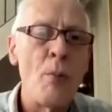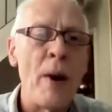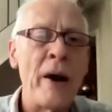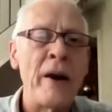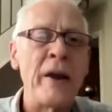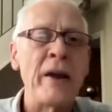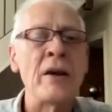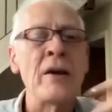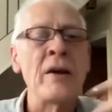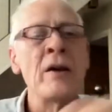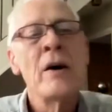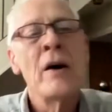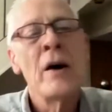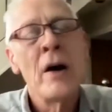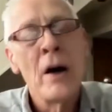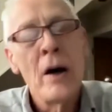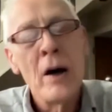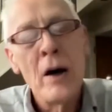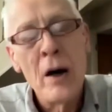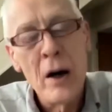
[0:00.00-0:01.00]
money
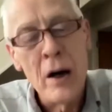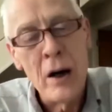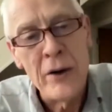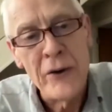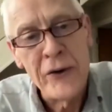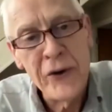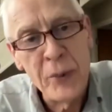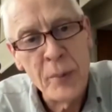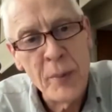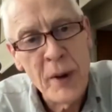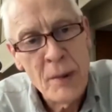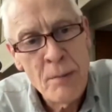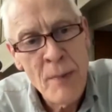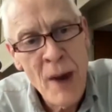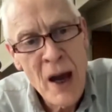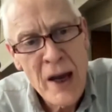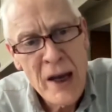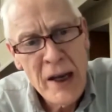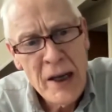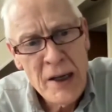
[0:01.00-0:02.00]
to be
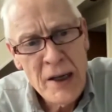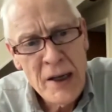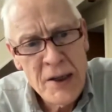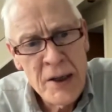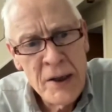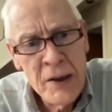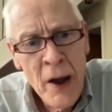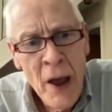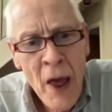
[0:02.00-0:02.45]
made.